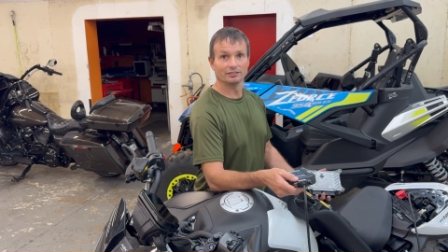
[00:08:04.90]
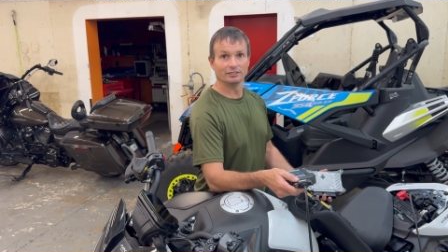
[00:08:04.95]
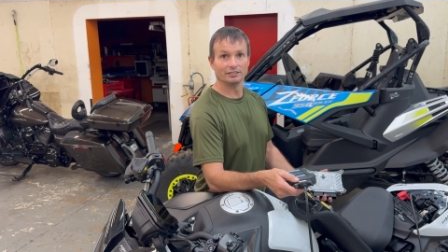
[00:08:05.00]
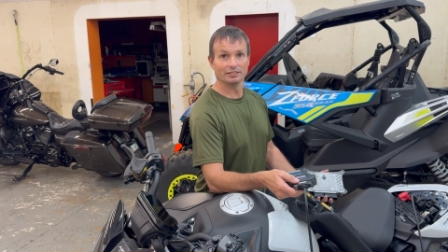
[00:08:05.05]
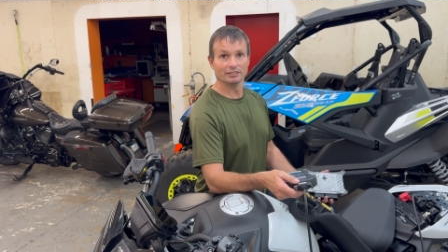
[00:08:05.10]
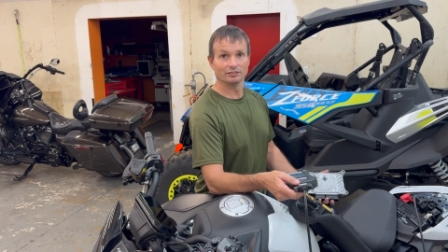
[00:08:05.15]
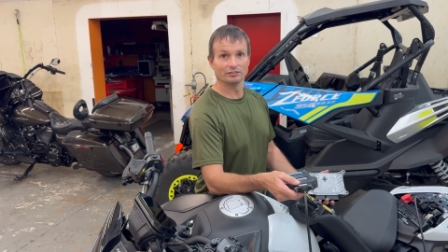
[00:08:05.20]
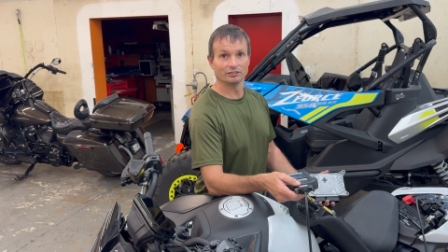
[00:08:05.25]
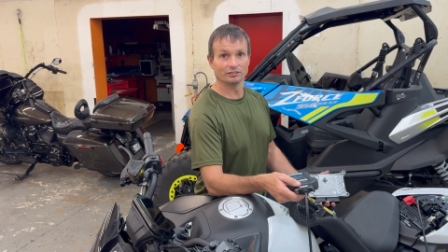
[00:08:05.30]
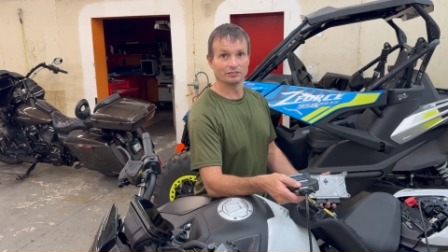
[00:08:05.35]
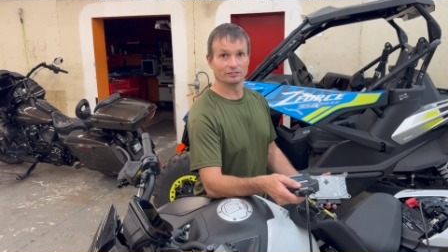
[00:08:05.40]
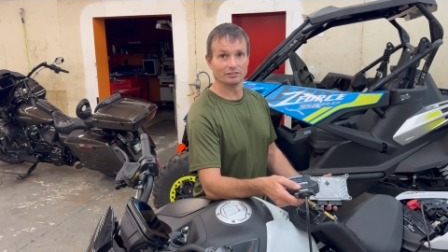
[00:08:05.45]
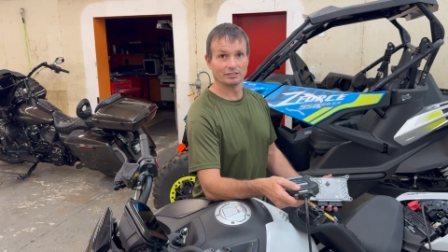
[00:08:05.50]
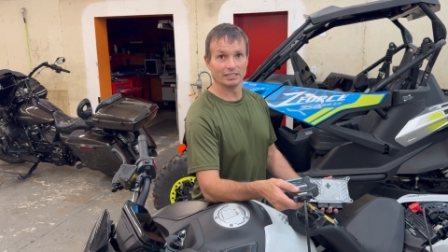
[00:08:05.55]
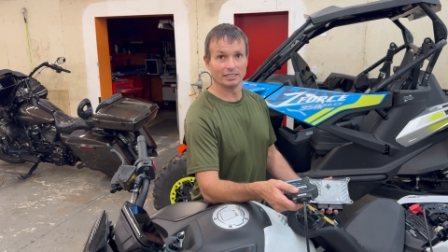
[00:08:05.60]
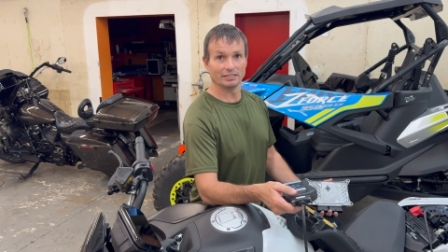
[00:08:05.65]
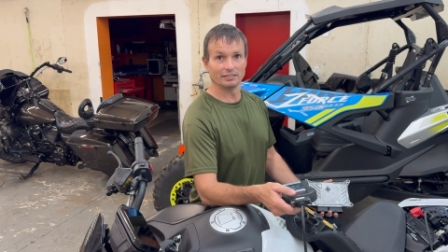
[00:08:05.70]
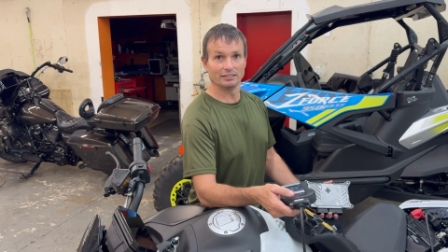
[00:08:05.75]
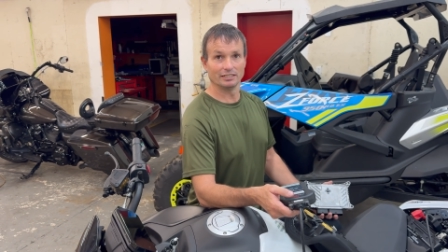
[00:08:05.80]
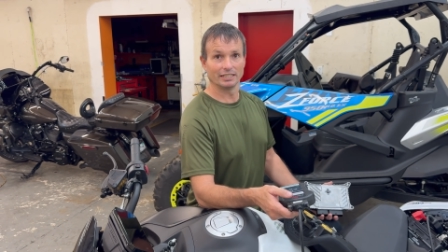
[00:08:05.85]
dealers they,
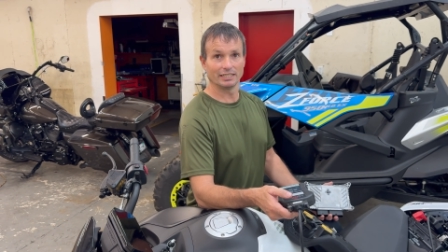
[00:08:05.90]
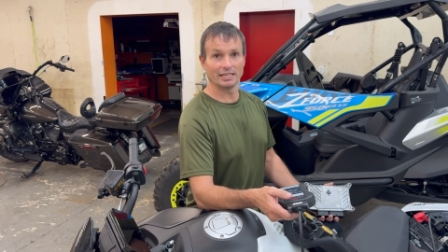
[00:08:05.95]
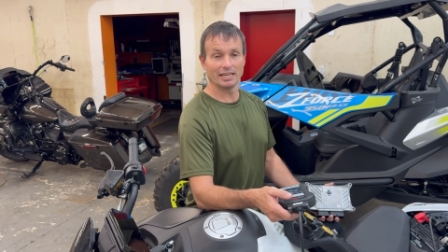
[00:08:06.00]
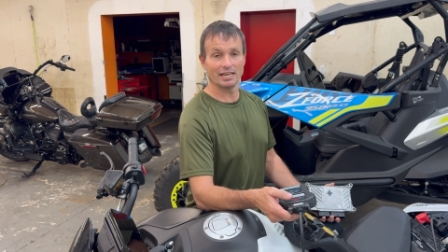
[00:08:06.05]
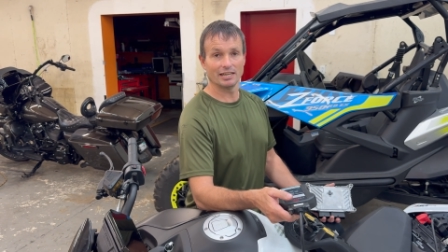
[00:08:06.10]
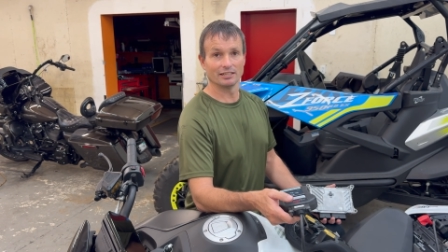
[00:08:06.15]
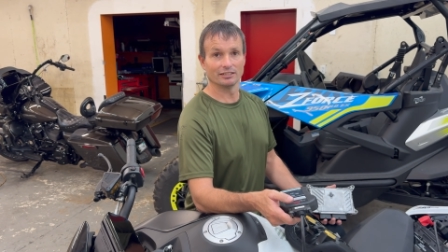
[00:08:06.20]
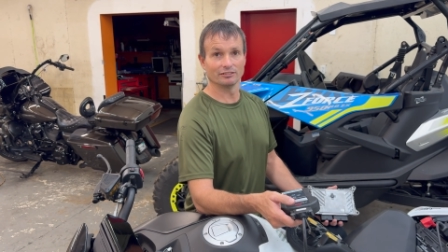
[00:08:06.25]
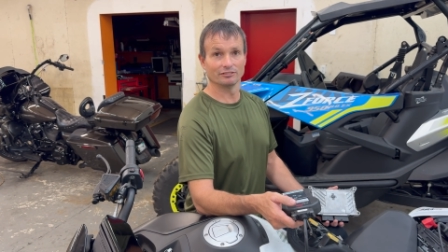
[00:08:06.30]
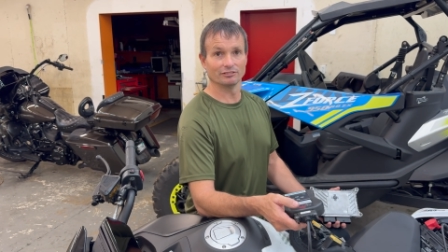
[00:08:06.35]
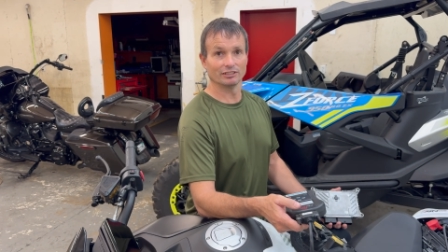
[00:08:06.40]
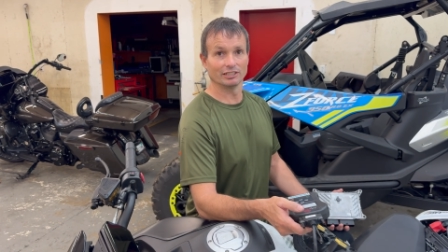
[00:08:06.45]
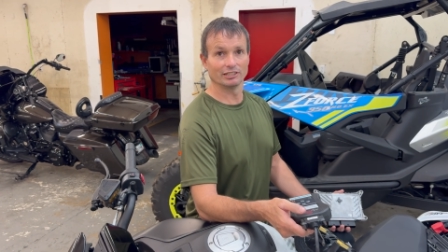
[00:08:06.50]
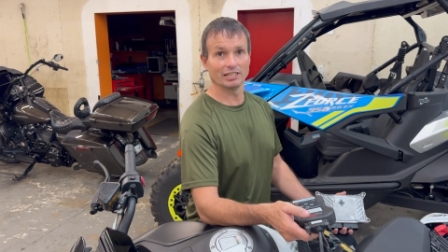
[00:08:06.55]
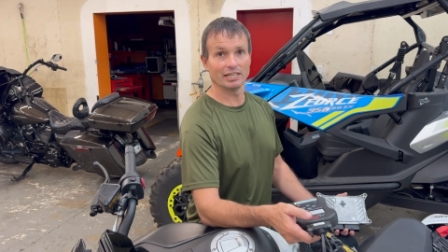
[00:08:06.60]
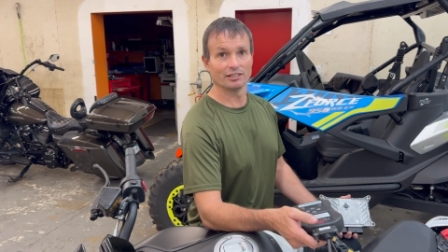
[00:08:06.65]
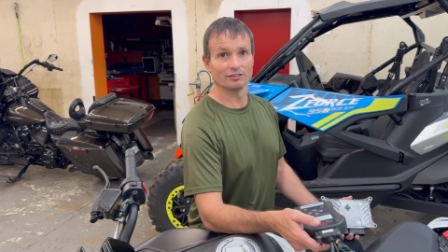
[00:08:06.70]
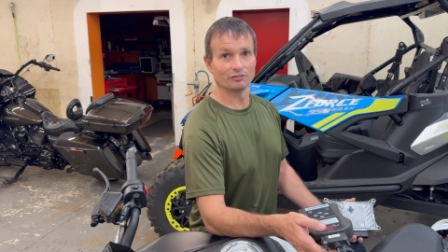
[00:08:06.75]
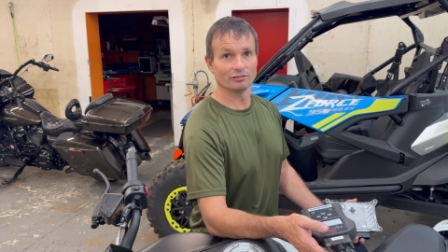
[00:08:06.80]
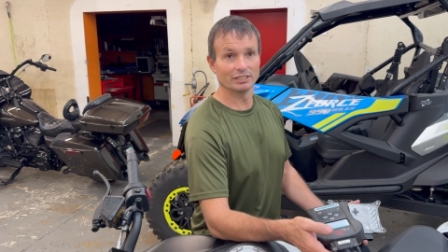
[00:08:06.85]
yeah, the, they can't they yeah
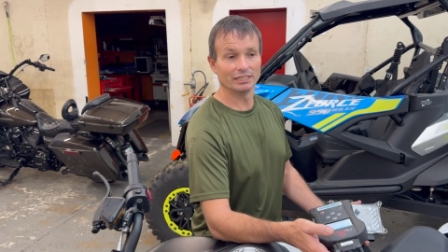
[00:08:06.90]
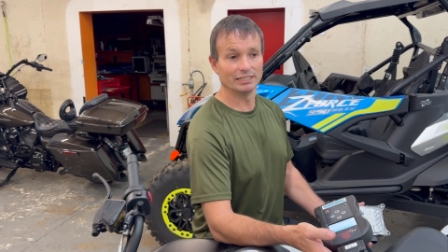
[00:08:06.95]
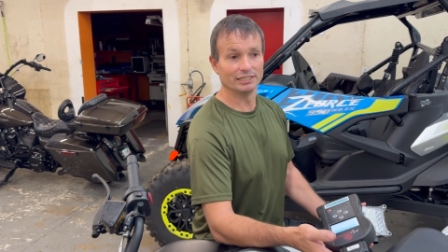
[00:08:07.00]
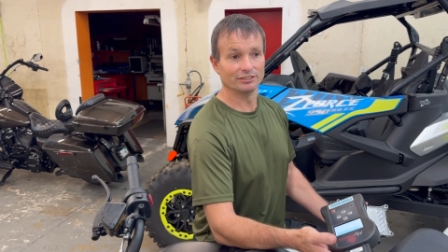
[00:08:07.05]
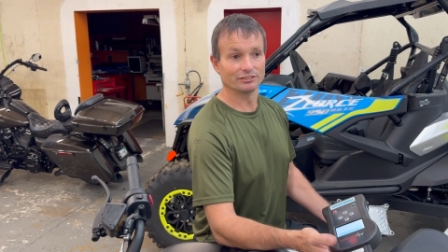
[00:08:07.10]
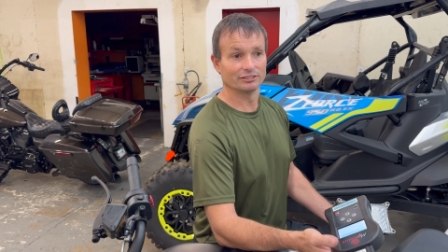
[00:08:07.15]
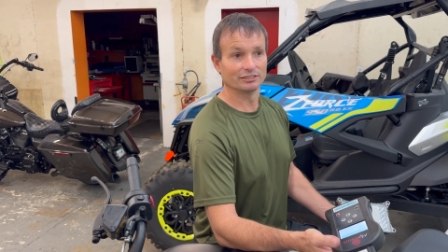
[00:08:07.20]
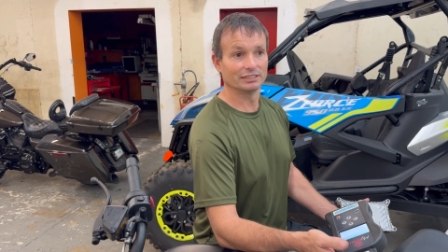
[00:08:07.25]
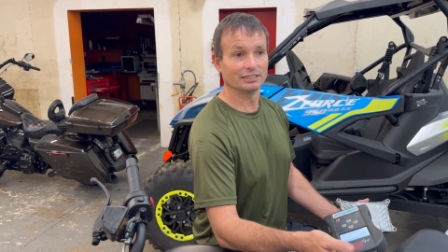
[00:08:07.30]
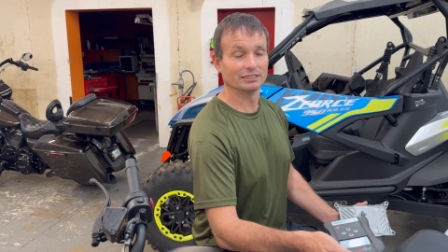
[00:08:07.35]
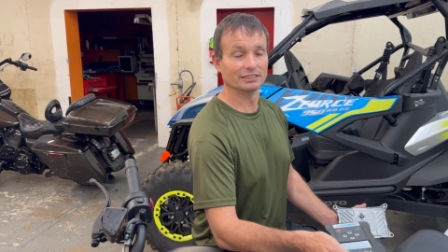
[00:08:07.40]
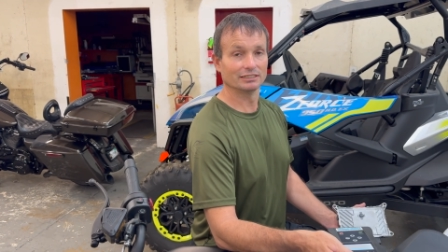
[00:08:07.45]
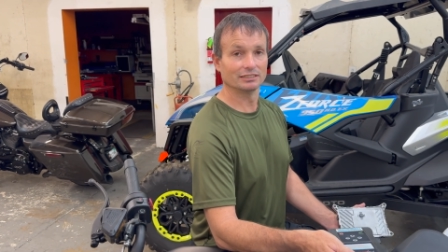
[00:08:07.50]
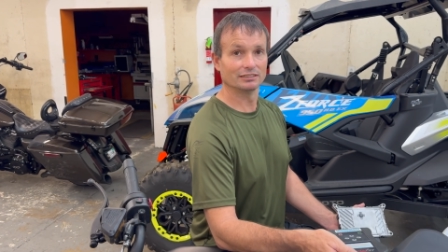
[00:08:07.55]
can't they don't know, it,